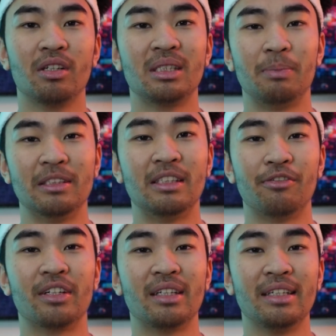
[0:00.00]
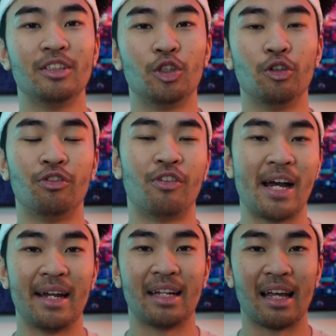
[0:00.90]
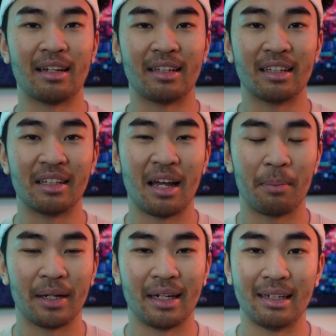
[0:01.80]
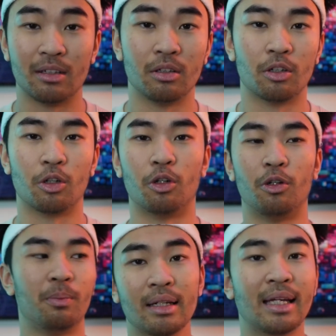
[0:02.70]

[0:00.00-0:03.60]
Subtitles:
specifically to find and kidnap a young girl.